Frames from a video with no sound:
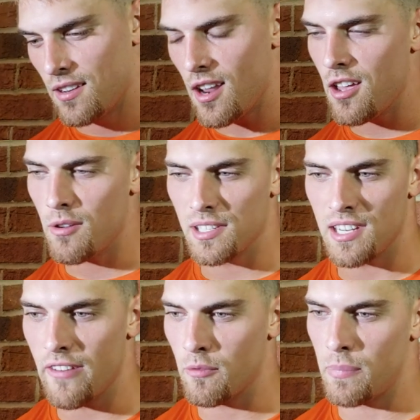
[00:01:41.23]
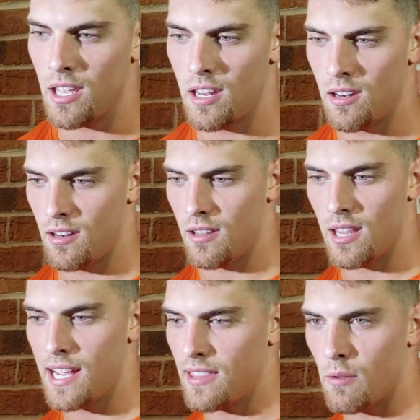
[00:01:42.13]
No, it's never been
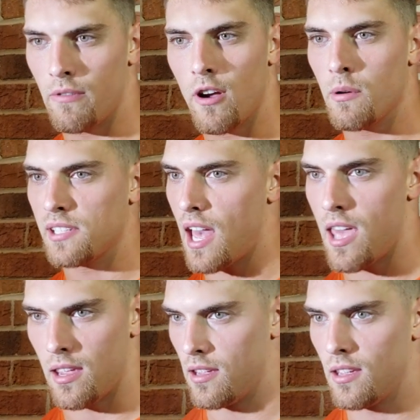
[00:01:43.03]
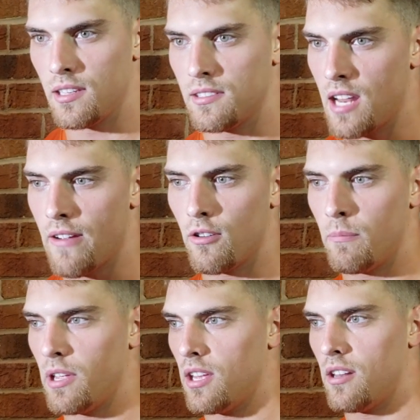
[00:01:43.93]
like that. We've always had it. It's never
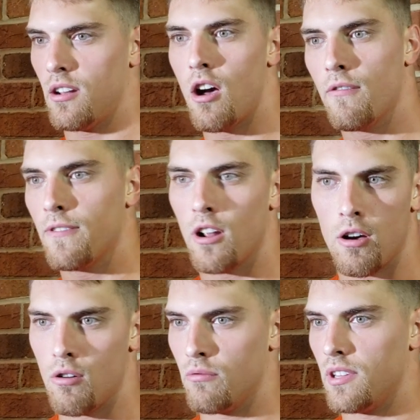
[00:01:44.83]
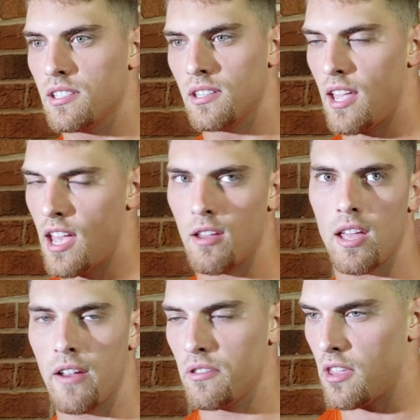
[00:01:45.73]
been off and on, this and
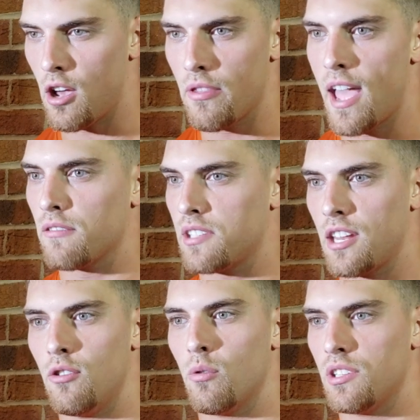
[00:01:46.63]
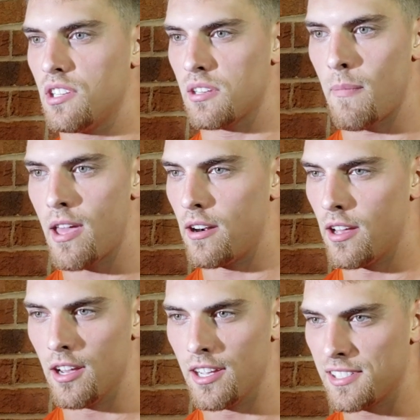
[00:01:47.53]
that. All the outside noise doesn't matter
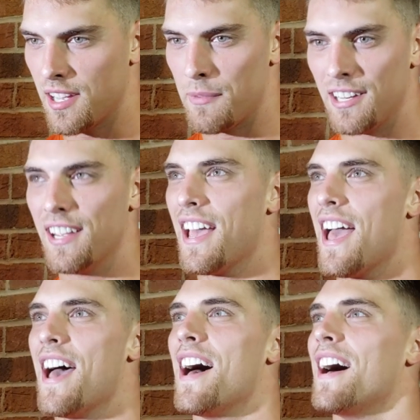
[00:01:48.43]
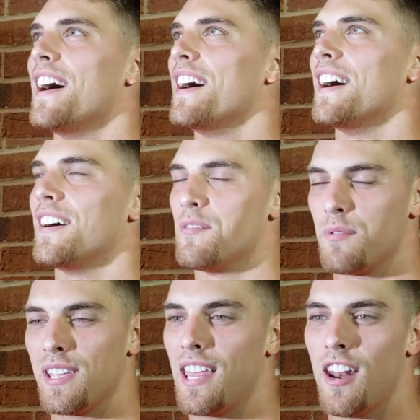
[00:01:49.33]
to us. I mean,
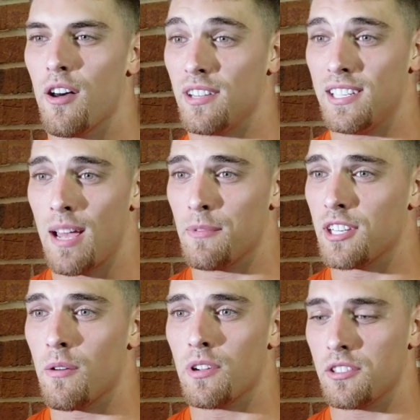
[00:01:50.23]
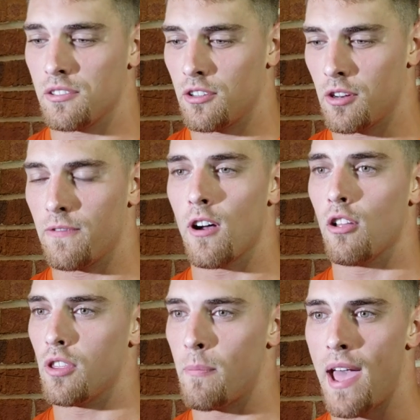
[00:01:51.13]
we get it all the time. It's always going to fall
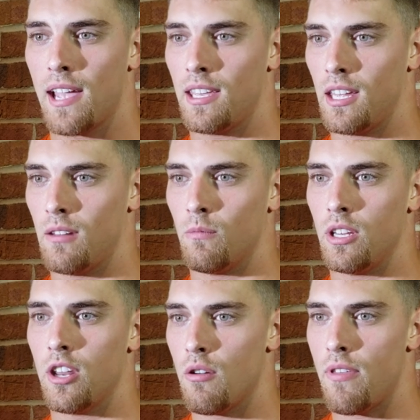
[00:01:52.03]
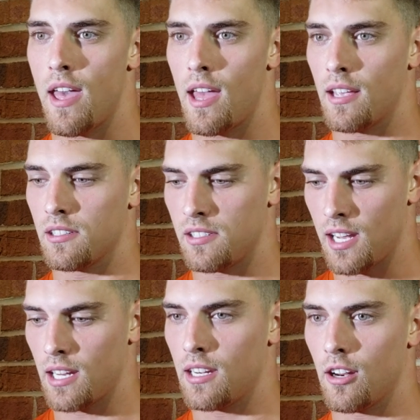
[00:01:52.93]
on the back end, and we know that as a
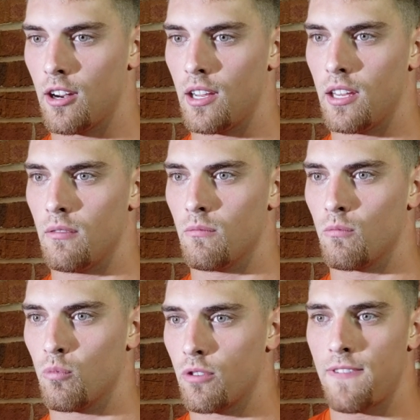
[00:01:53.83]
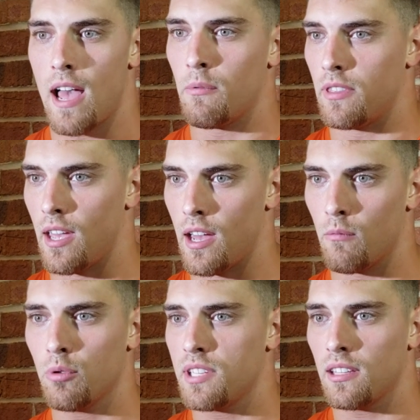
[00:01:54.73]
secondary, and we're fine with that.
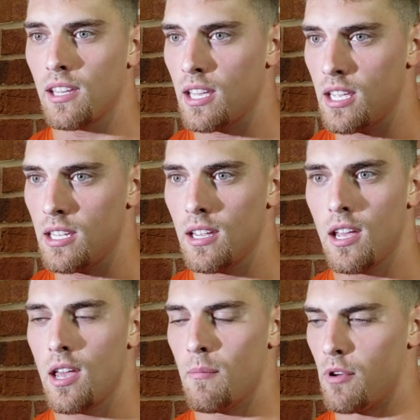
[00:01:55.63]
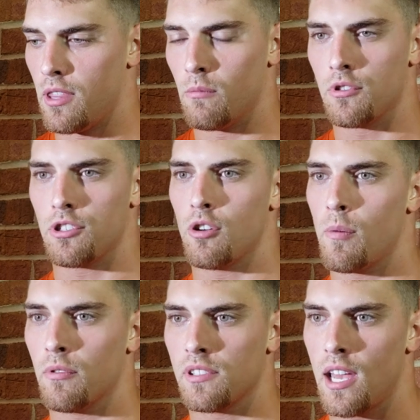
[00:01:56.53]
We'll take the heat, but then we'll just show
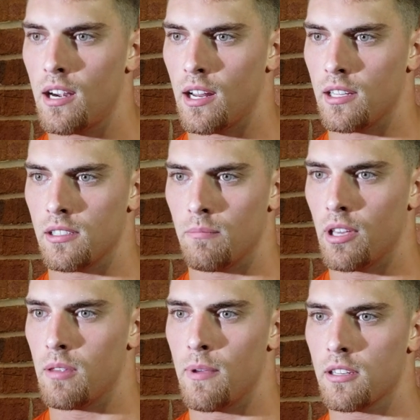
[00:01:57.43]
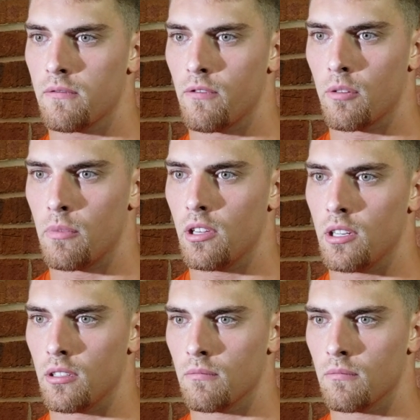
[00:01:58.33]
up on Saturdays and play the best of our ability.